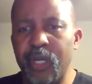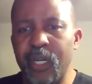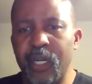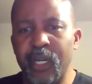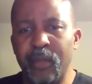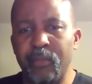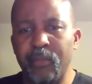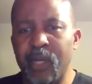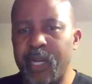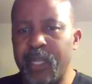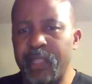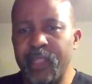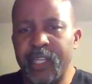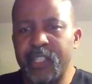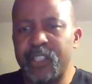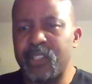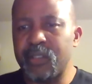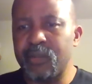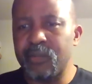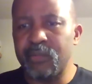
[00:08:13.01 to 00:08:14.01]
I
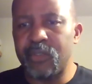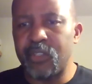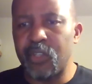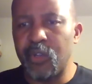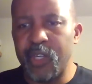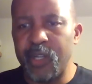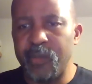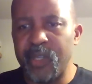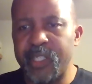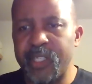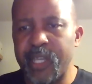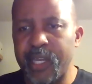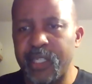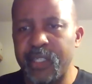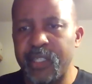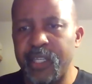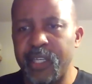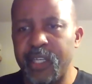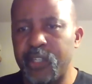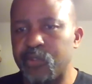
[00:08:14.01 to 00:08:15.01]
liked Tony
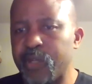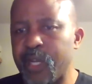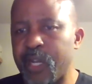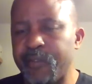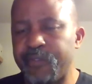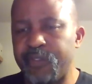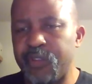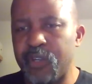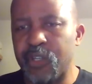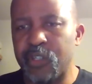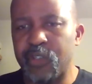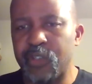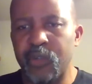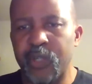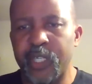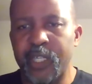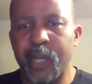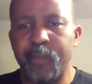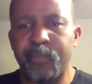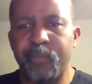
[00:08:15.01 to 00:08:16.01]
McKegney and Grant Fuhr
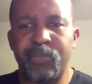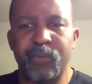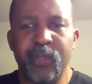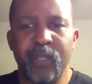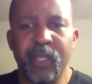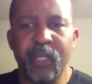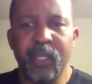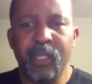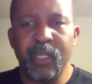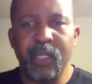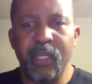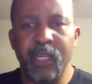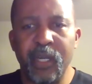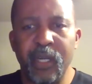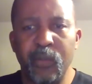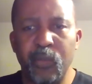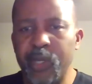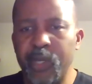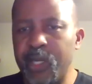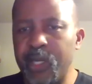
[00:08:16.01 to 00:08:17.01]
growing up.
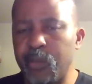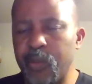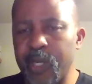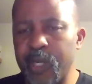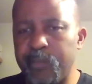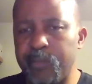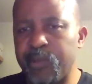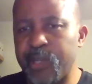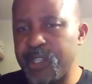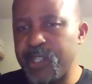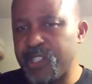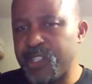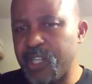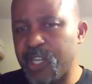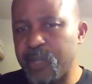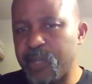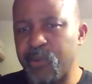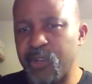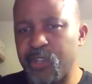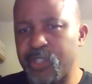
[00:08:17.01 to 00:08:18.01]
When I played as a
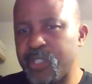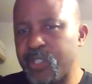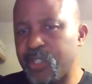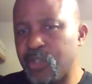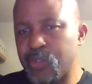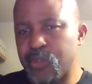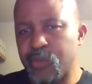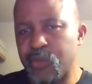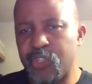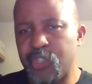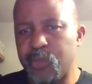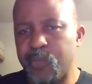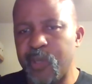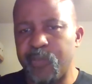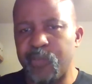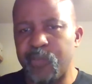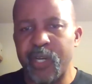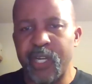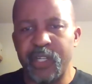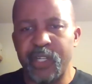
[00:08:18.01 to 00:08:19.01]
young person, those were two
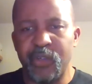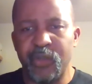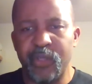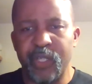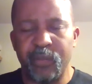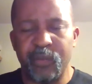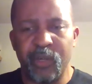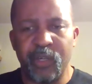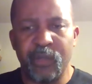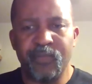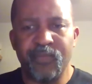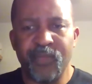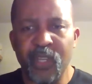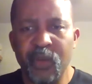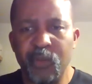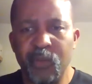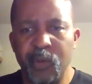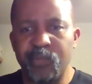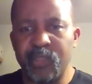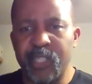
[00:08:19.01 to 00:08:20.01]
people I knew that were
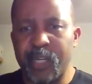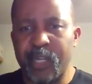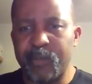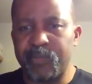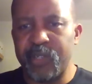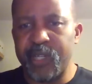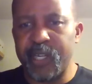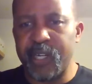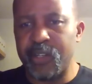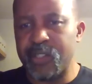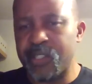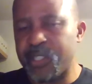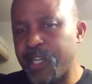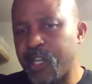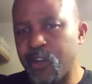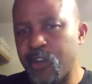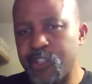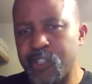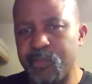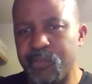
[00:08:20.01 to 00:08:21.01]
Black players that
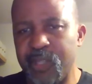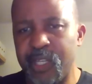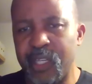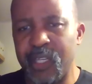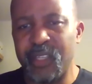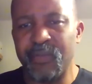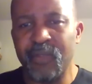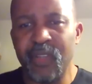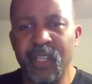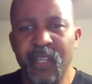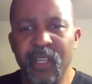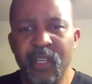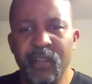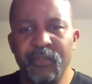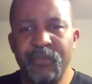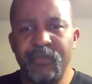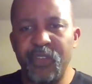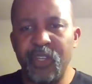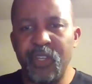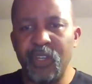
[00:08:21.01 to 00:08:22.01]
helped me
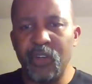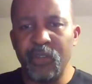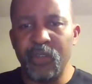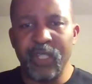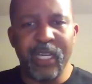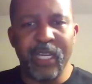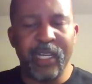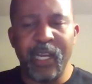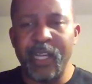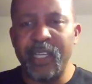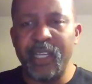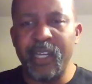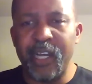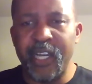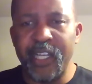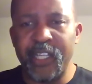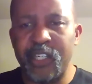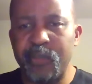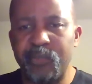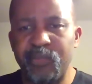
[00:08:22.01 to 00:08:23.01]
feel that
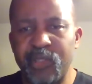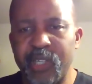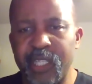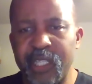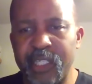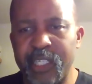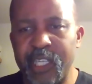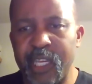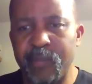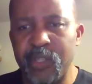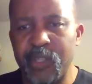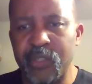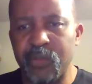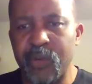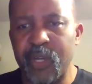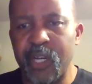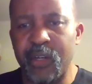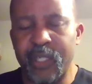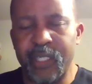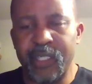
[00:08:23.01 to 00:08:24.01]
I could play the game as
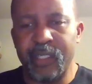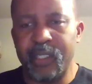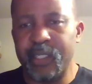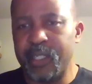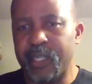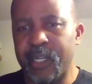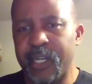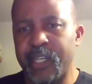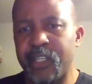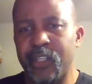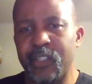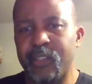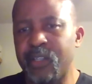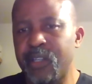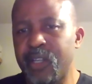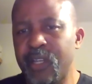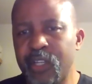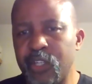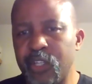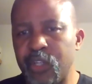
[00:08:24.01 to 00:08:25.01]
well and I could
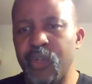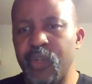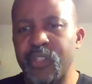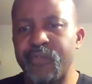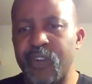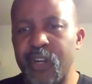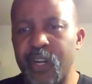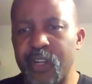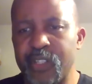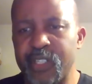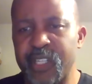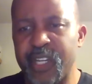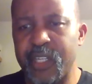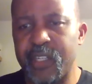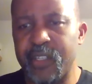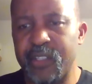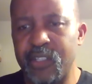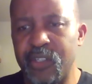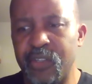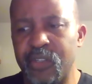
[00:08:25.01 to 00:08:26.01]
go as far as I
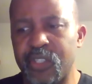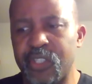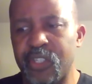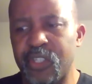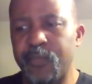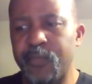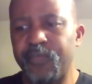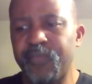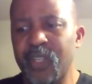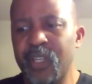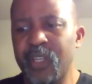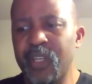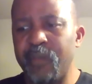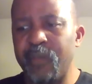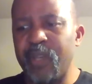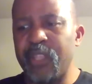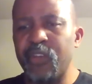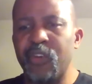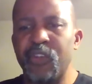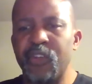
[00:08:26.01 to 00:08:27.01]
could do. So, I
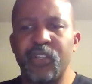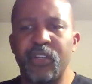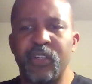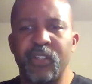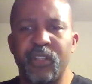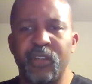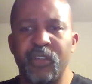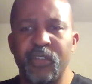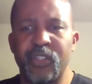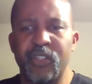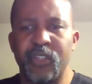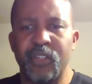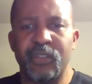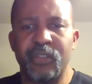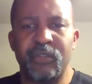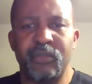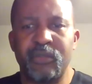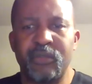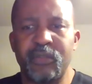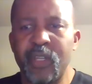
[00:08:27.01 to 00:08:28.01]
mean, those
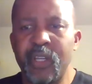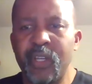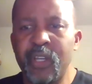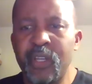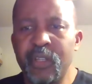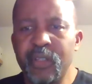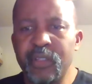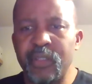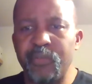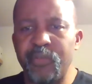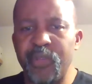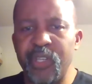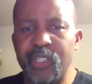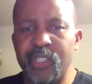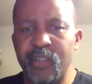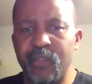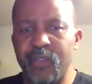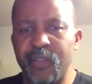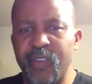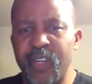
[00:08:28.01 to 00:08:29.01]
are some
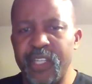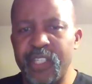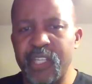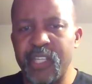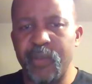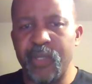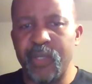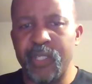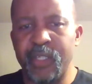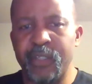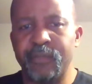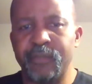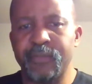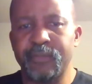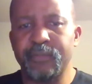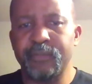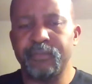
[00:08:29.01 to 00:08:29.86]
pieces of advice I would give.